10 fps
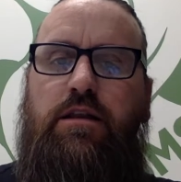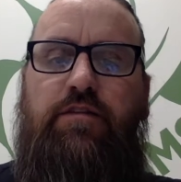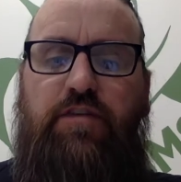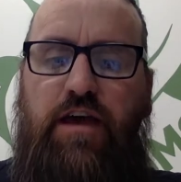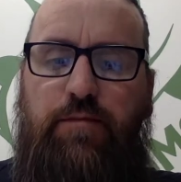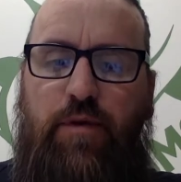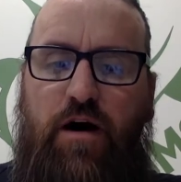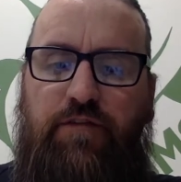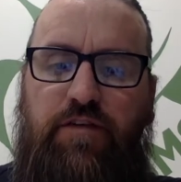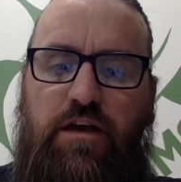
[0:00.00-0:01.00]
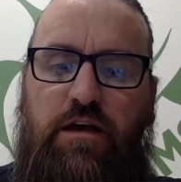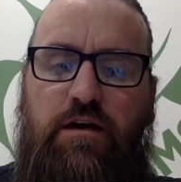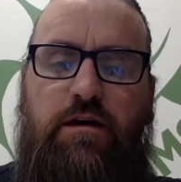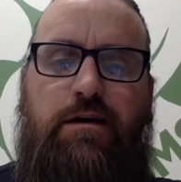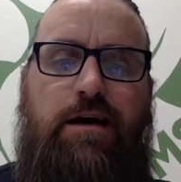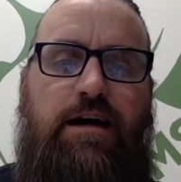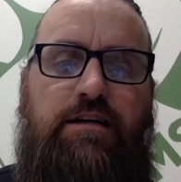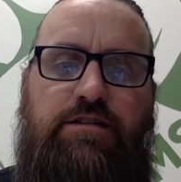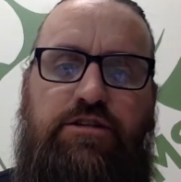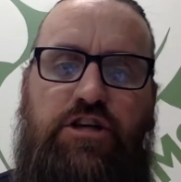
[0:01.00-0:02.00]
Nevaeh Mafi,
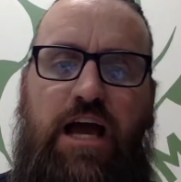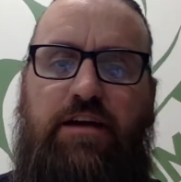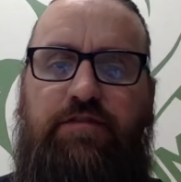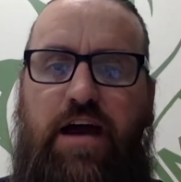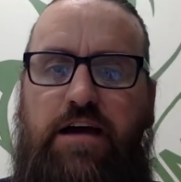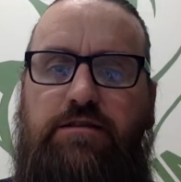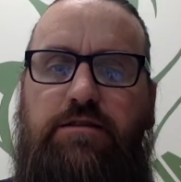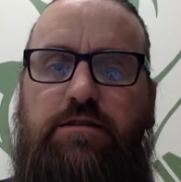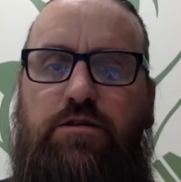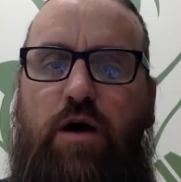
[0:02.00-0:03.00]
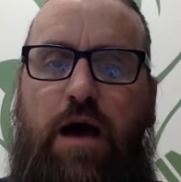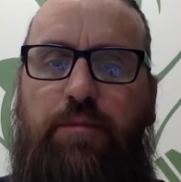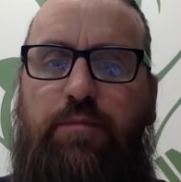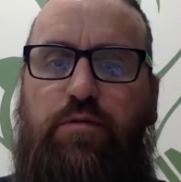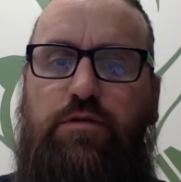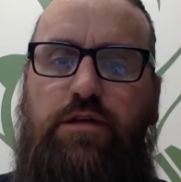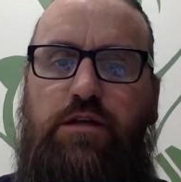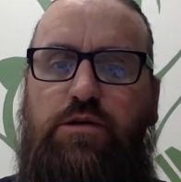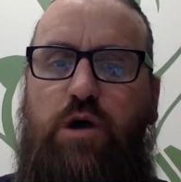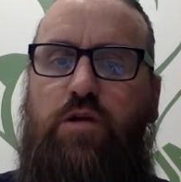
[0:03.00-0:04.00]
and Jack Vance. So happy birthday
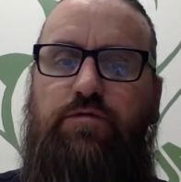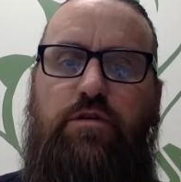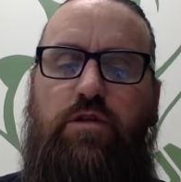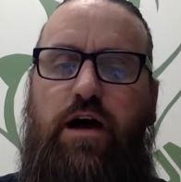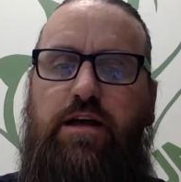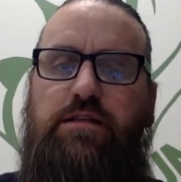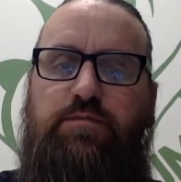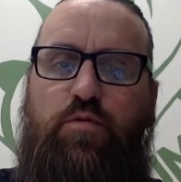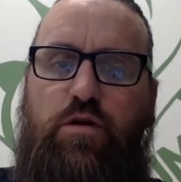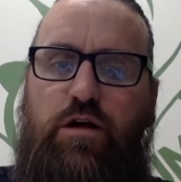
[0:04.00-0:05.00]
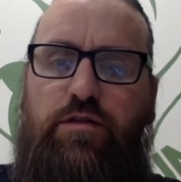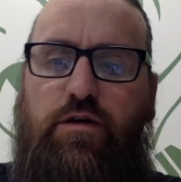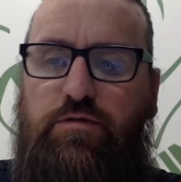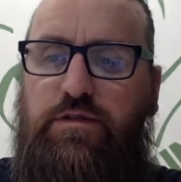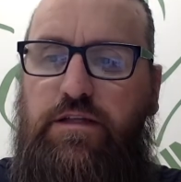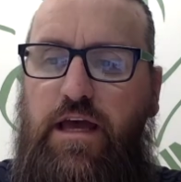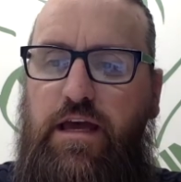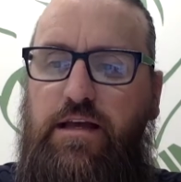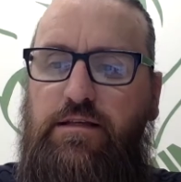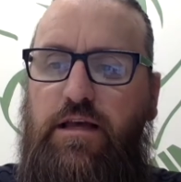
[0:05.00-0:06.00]
to all of you Lions born on those
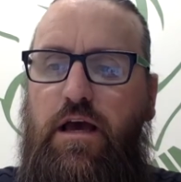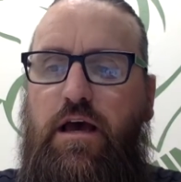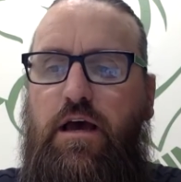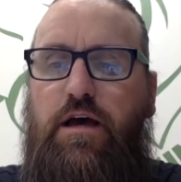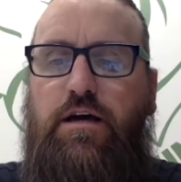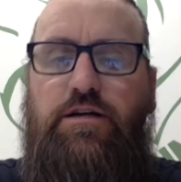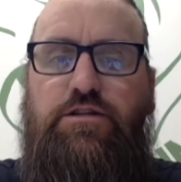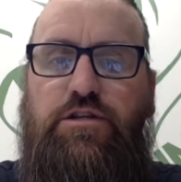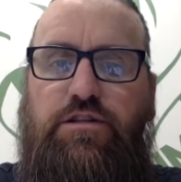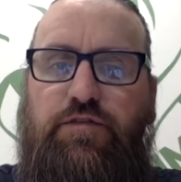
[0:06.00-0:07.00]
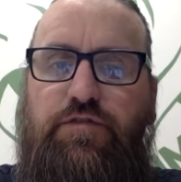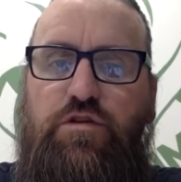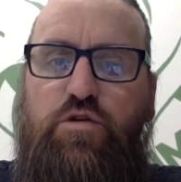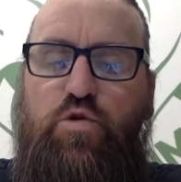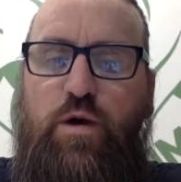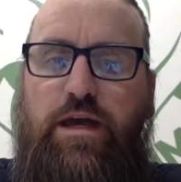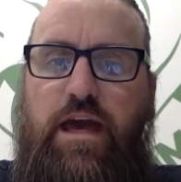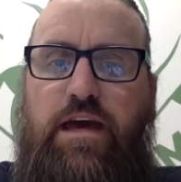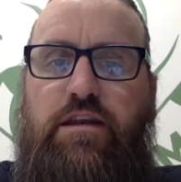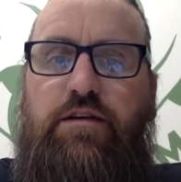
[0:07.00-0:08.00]
days. Just a few quick
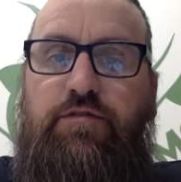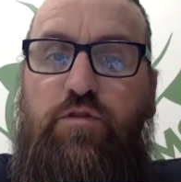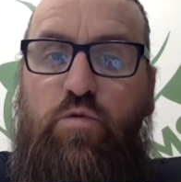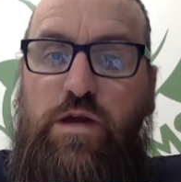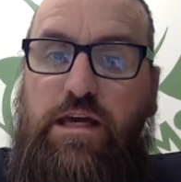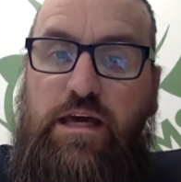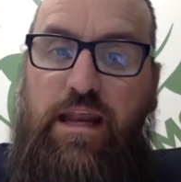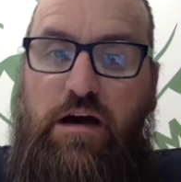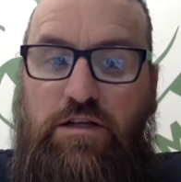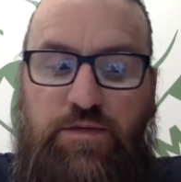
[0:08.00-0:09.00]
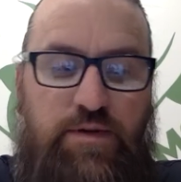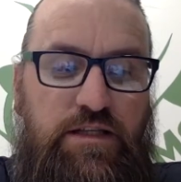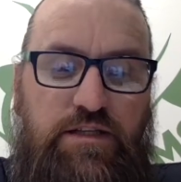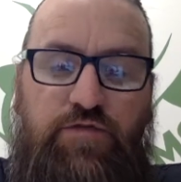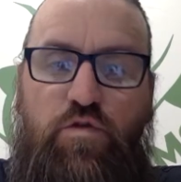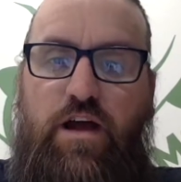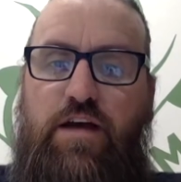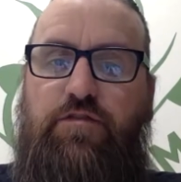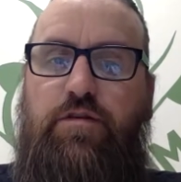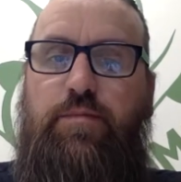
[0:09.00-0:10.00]
end of the week announcements for
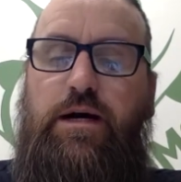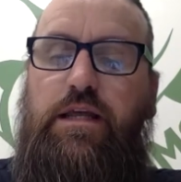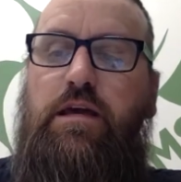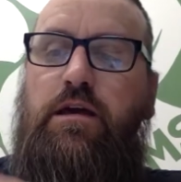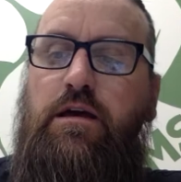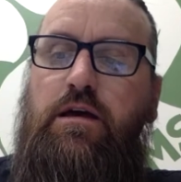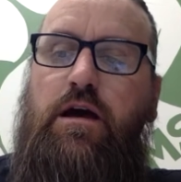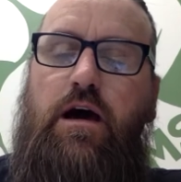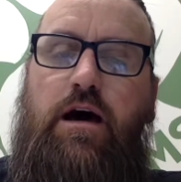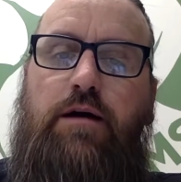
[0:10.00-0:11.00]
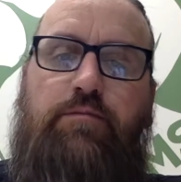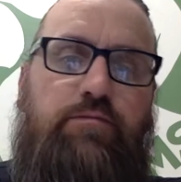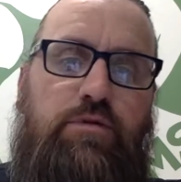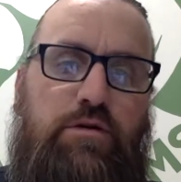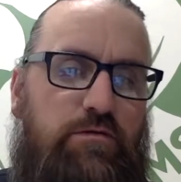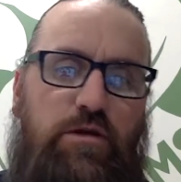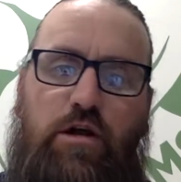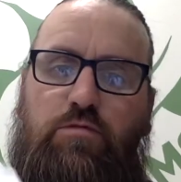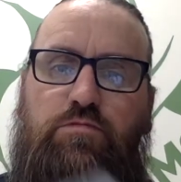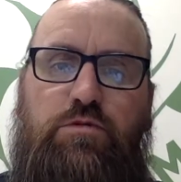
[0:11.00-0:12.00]
everybody. Um, you
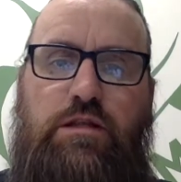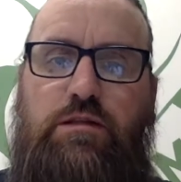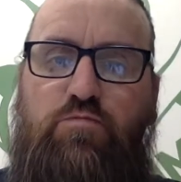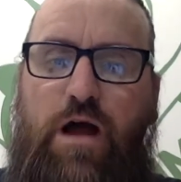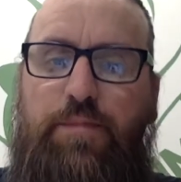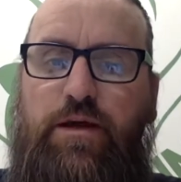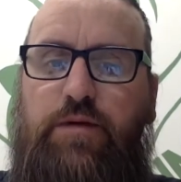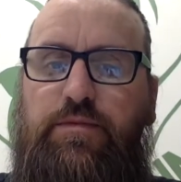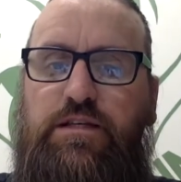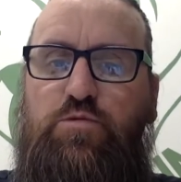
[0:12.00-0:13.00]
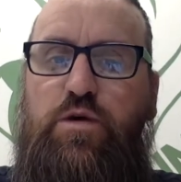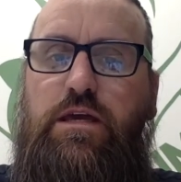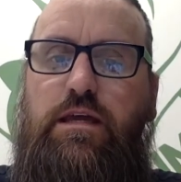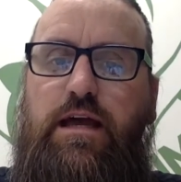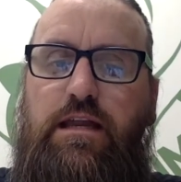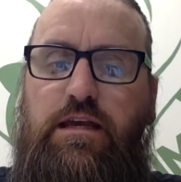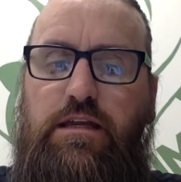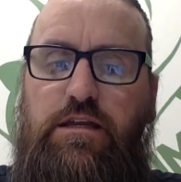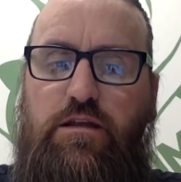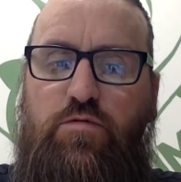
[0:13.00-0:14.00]
know, wrapping up this week and heading
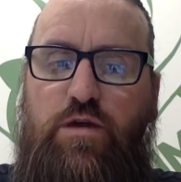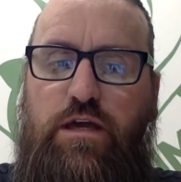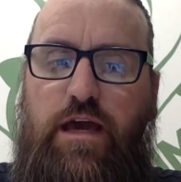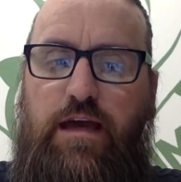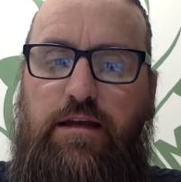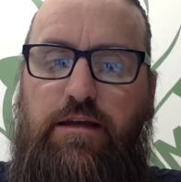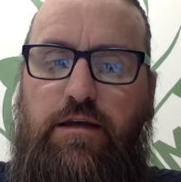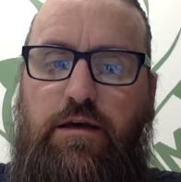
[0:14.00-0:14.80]
into the weekend.